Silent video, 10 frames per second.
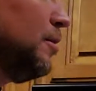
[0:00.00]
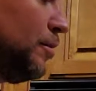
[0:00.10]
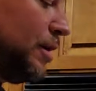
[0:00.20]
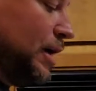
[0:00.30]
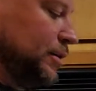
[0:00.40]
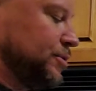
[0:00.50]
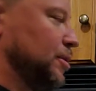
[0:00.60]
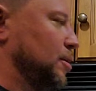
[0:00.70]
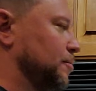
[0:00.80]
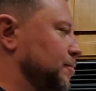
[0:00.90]
Okay,
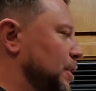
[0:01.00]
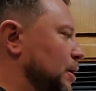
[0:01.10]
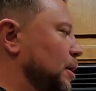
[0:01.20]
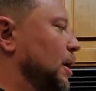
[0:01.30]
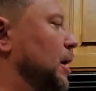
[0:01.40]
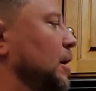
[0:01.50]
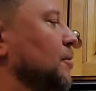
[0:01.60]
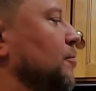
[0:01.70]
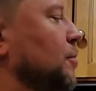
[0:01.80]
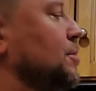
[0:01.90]
so the
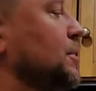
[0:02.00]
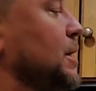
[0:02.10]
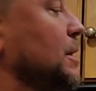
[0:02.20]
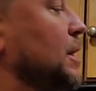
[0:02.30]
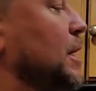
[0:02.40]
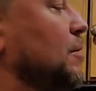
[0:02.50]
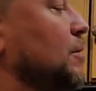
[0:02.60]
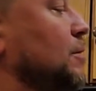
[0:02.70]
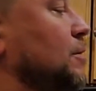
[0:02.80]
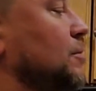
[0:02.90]
first thing that I
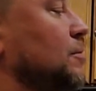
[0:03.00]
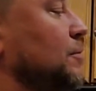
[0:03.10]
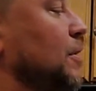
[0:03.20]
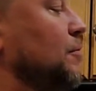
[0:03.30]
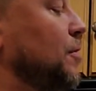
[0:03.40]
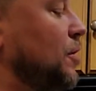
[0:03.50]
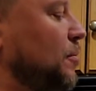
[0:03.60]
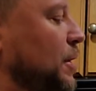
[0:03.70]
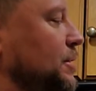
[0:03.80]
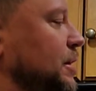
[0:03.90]
would do, if I follow
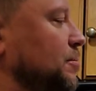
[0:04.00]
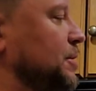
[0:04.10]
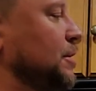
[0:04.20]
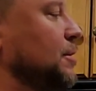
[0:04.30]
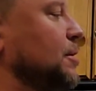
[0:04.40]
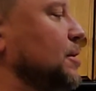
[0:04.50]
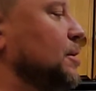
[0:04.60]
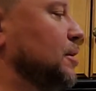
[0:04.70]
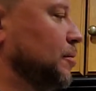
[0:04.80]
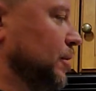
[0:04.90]
my steps here,
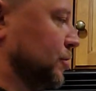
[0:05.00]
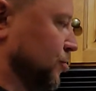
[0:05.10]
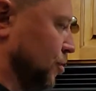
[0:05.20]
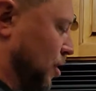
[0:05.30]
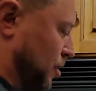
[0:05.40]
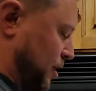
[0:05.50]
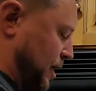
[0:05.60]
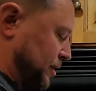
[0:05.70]
I'm going to draw a